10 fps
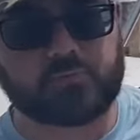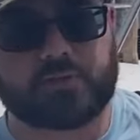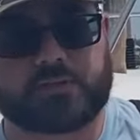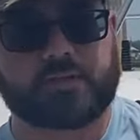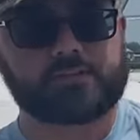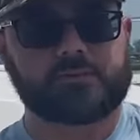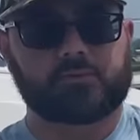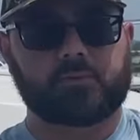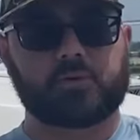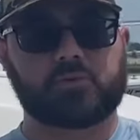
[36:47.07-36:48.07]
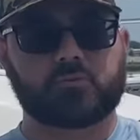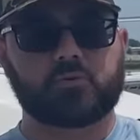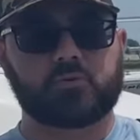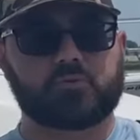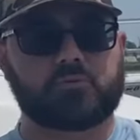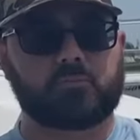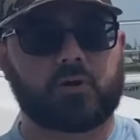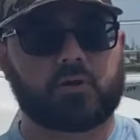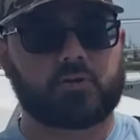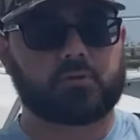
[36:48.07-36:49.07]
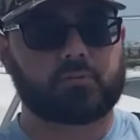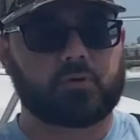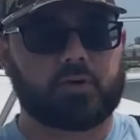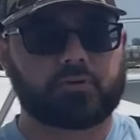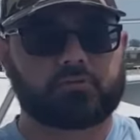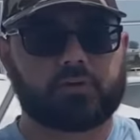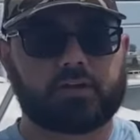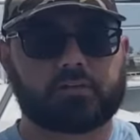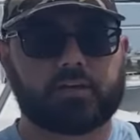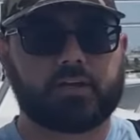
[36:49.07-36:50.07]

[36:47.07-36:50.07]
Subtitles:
but they seem to be on the move. The bunker were hard to find today.